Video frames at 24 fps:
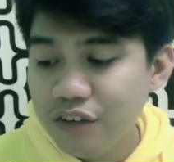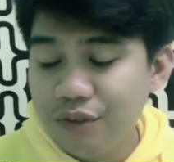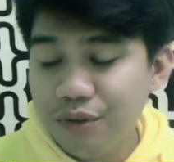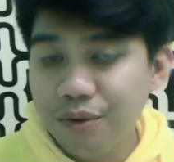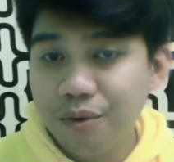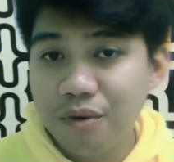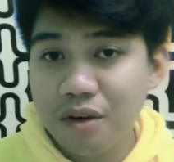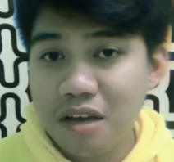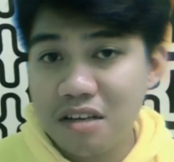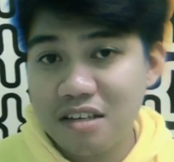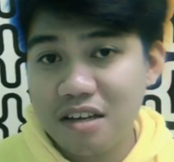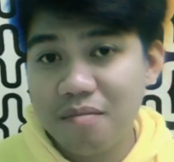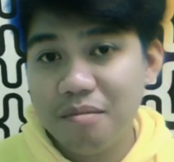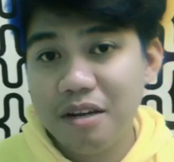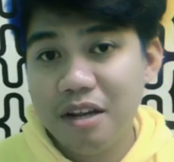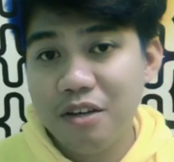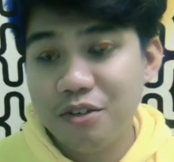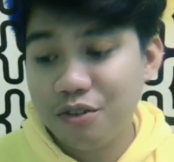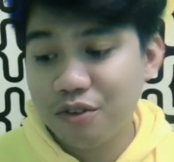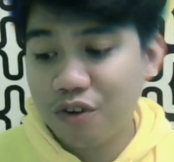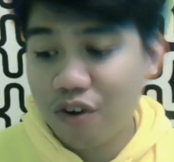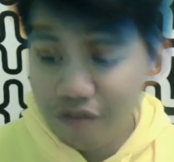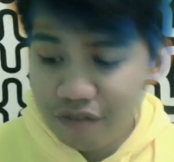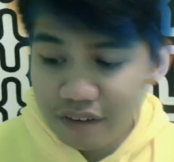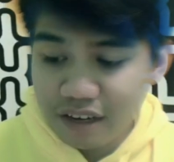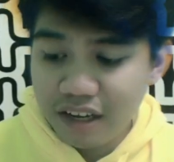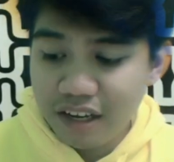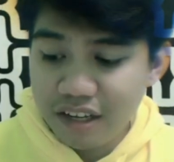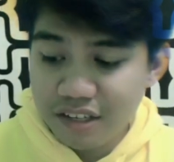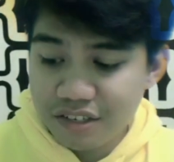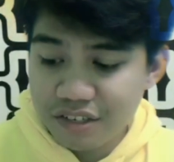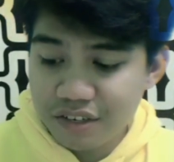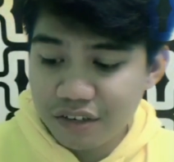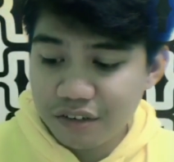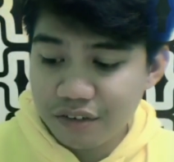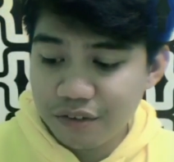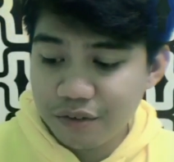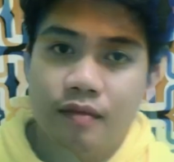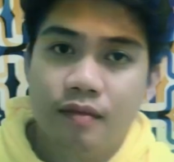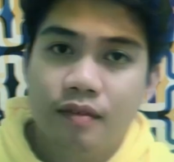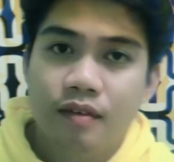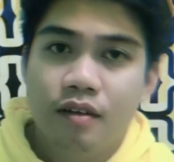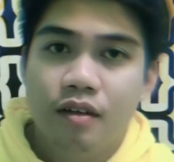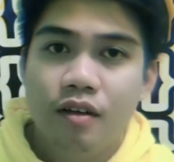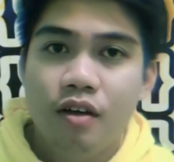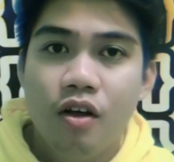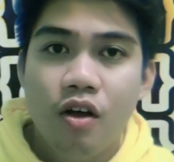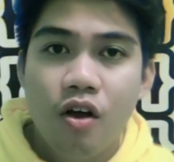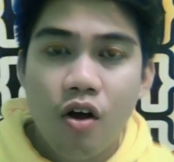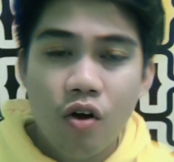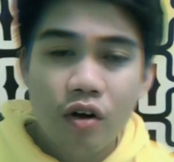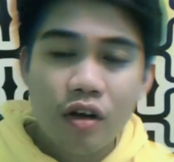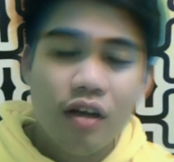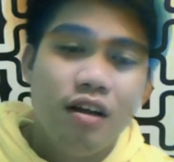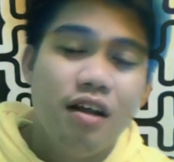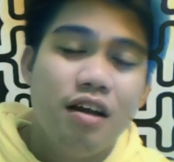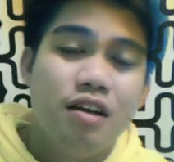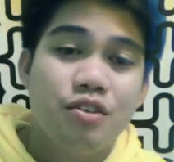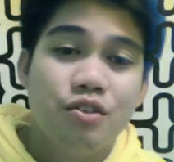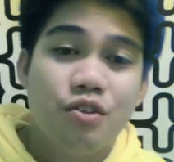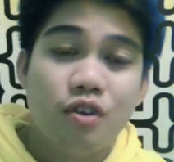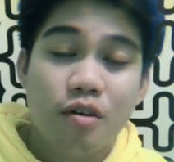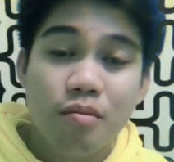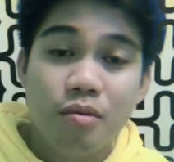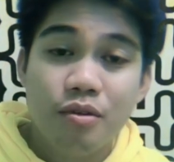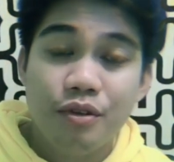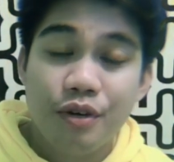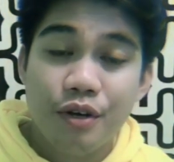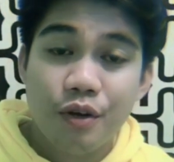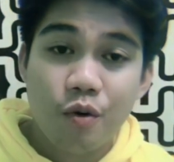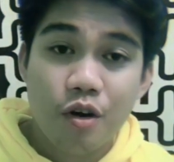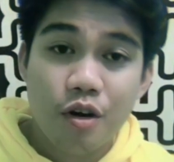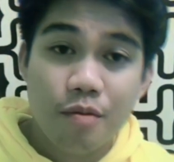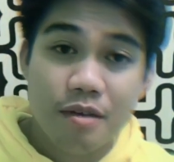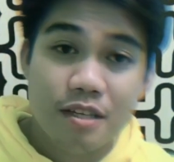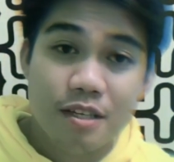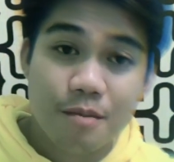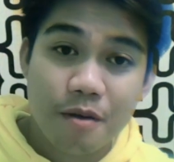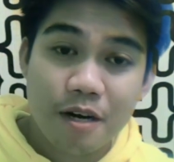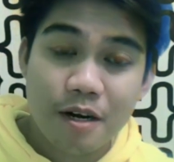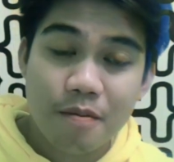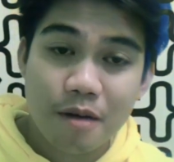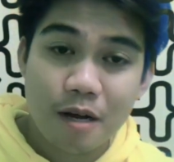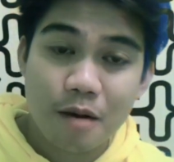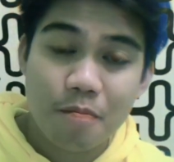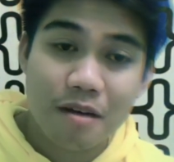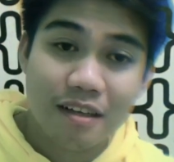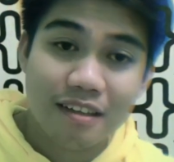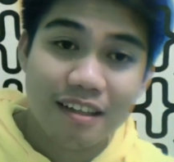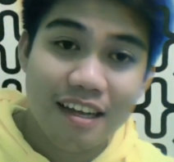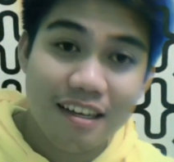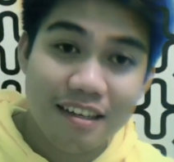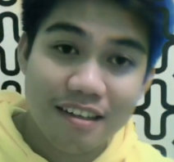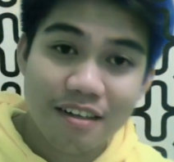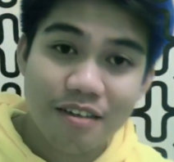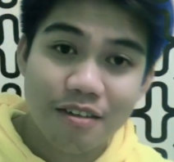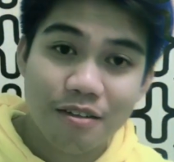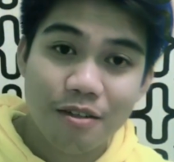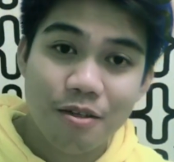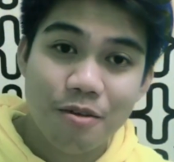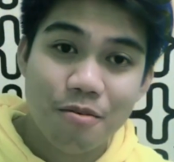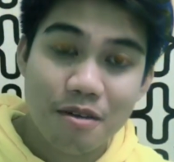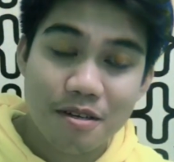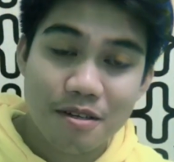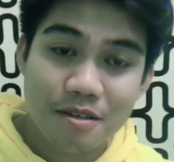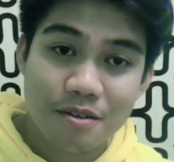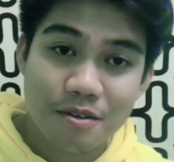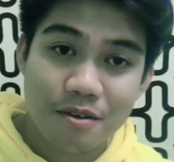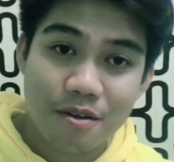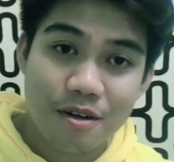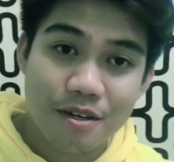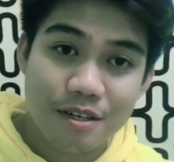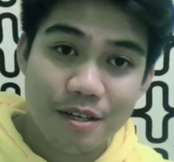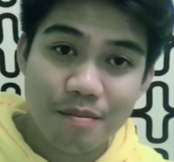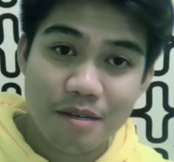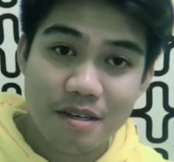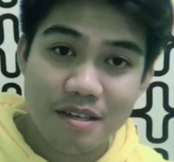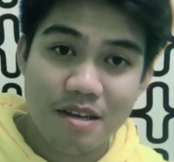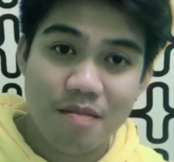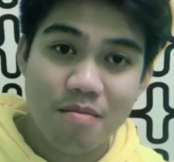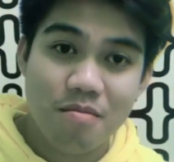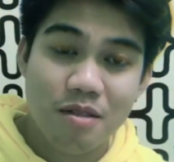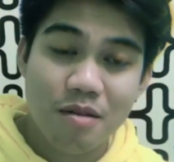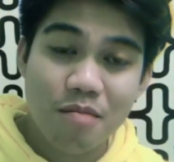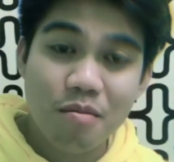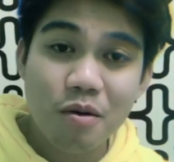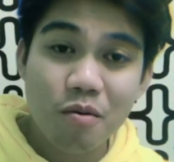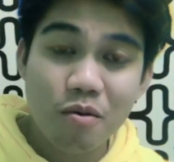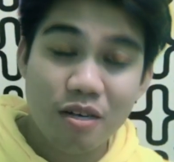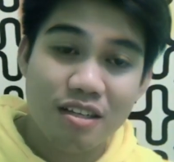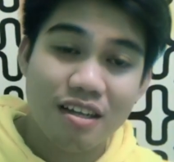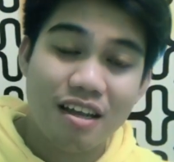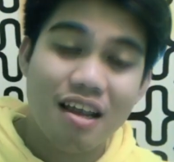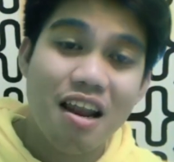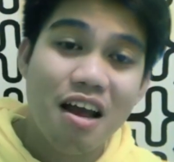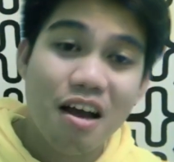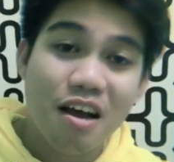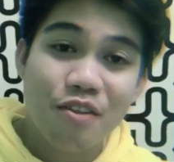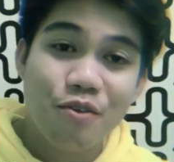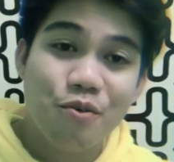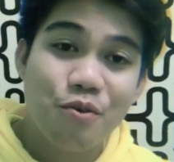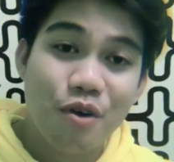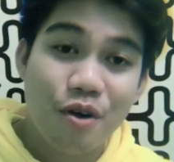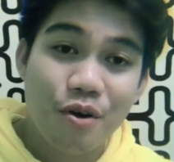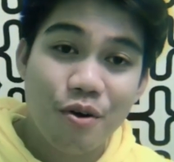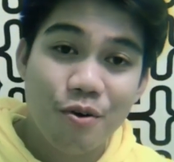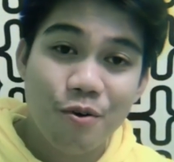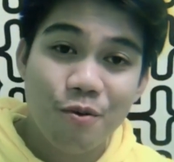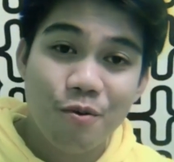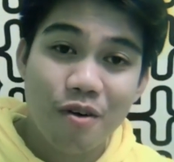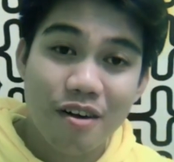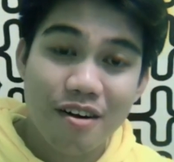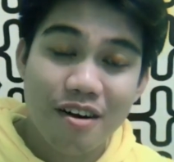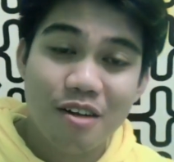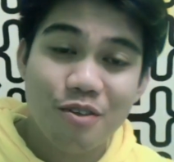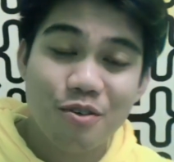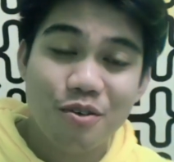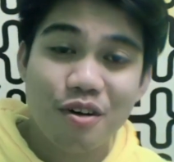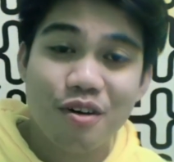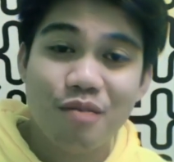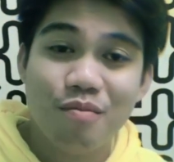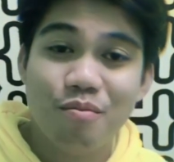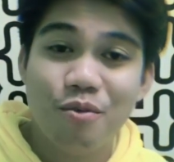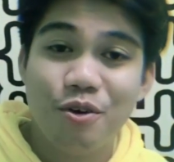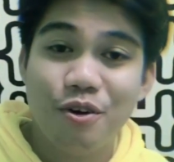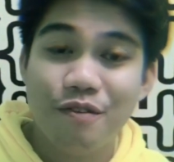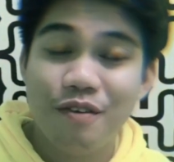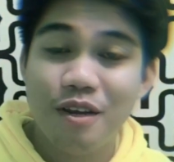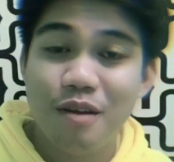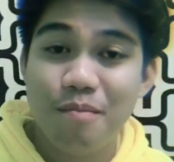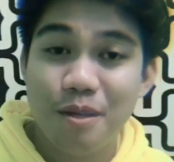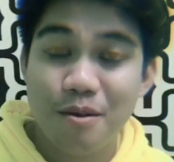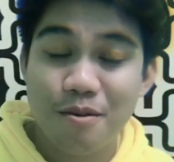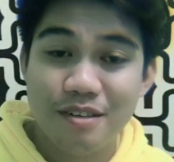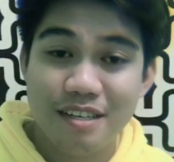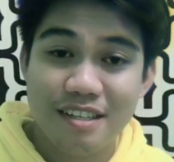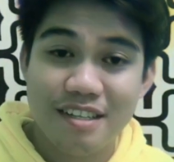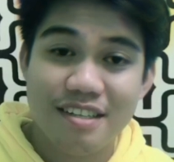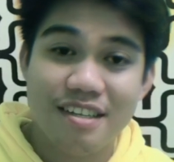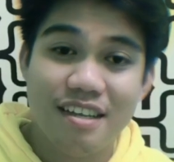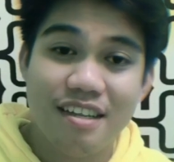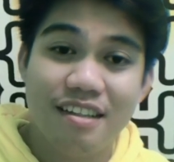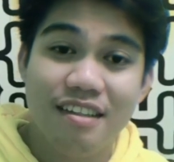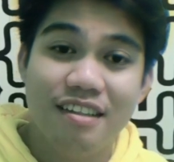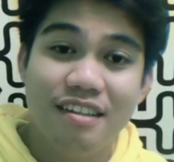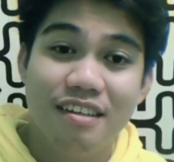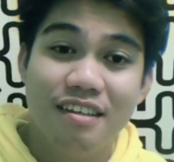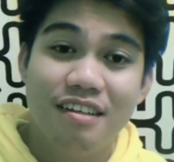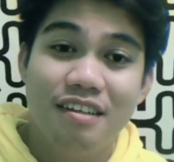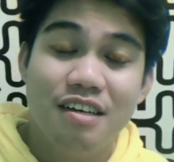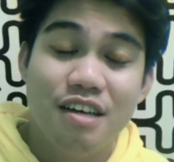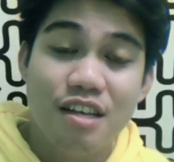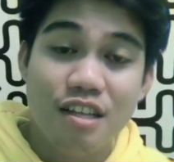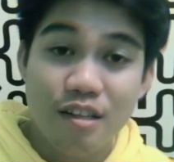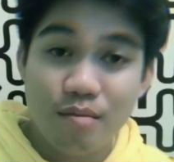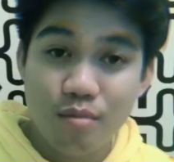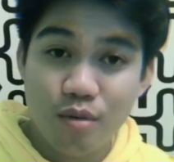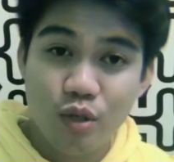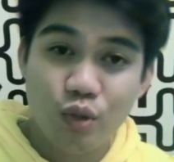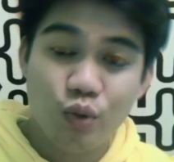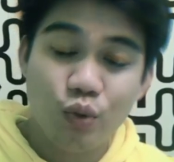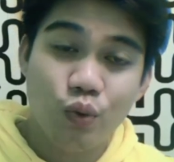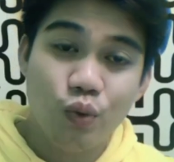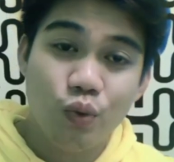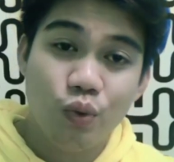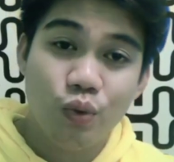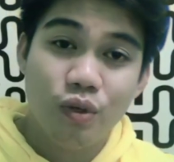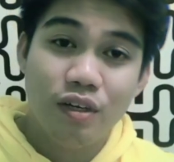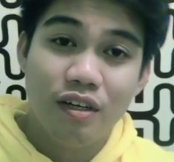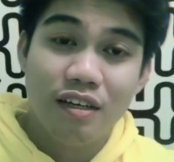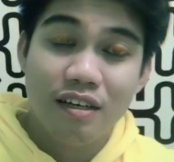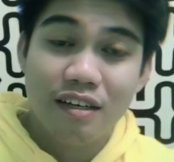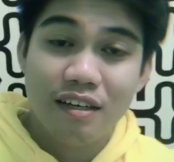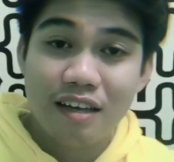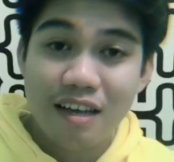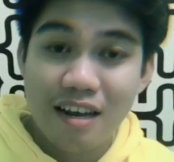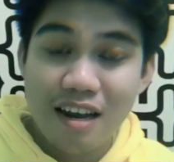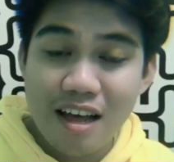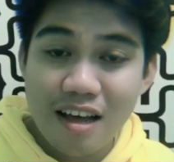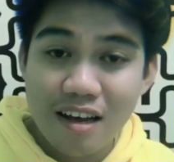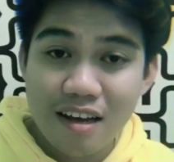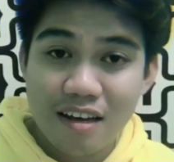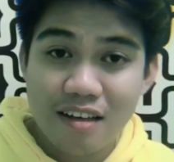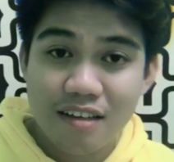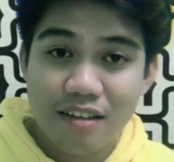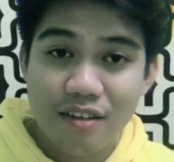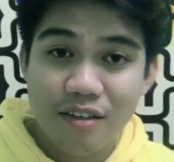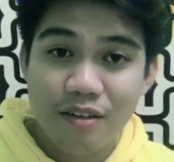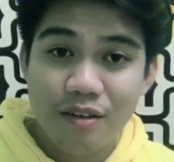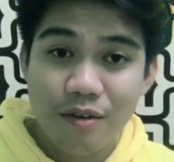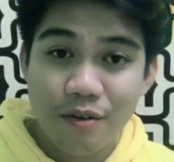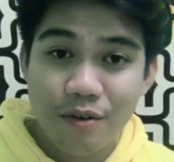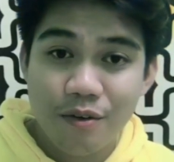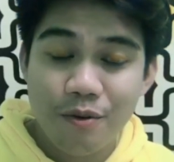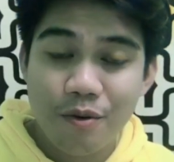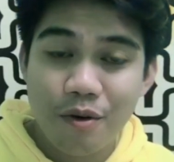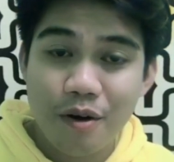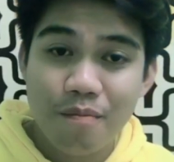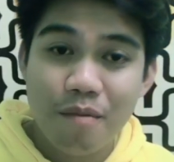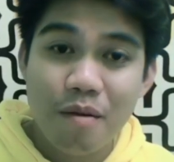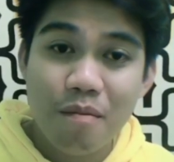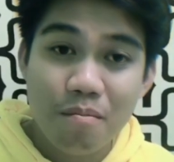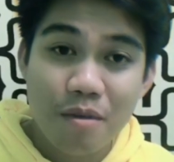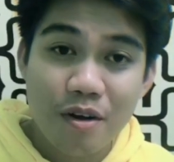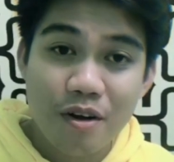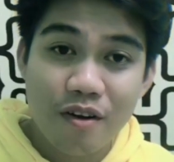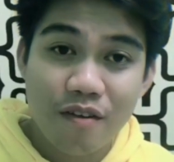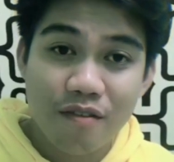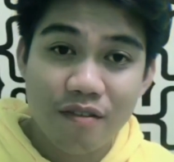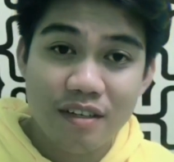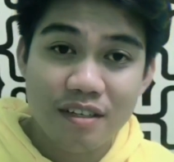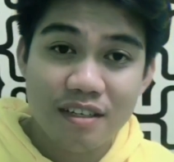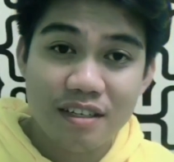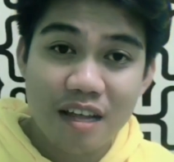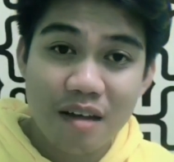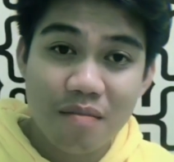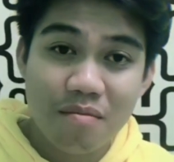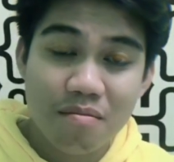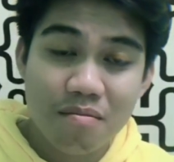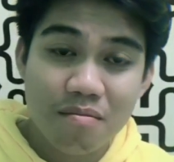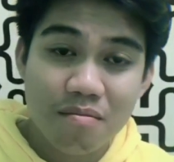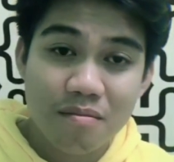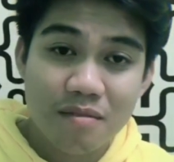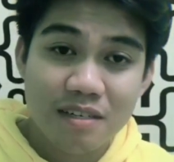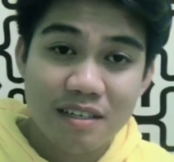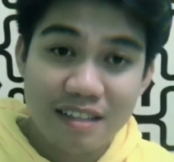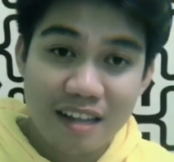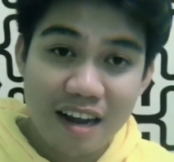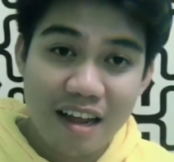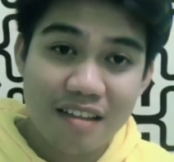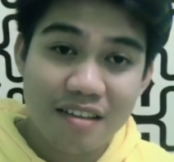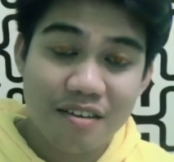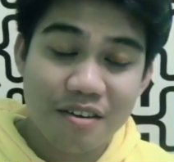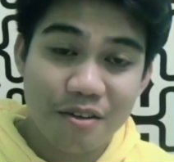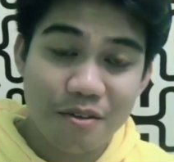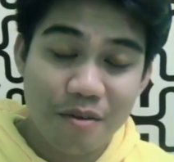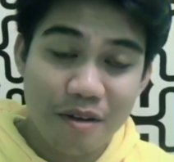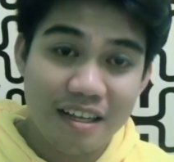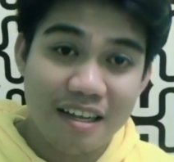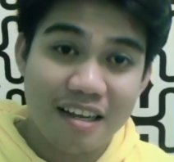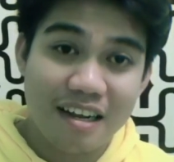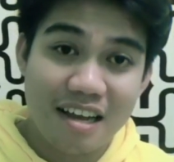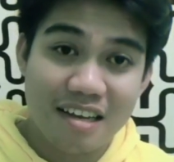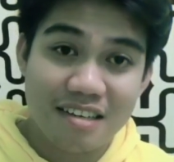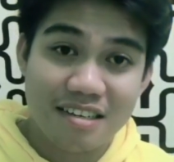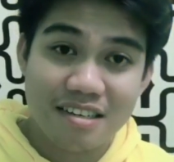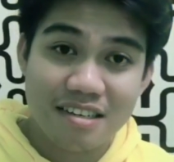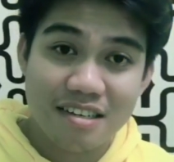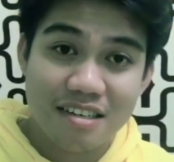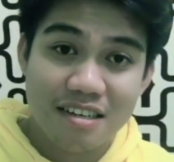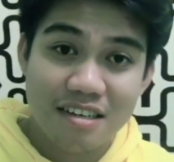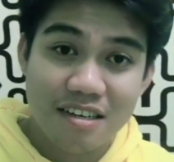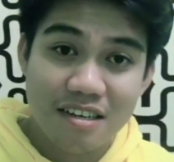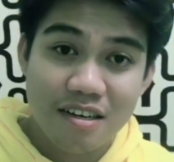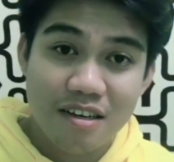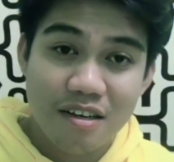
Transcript: yung examination coverage, yung... Okay, let us talk about the requirements para makapag-take ng DOST scholarship exam. Number one, kailangan you are natural-born Filipino citizen. Number two, kailangan you are member of the STEM strand graduating class.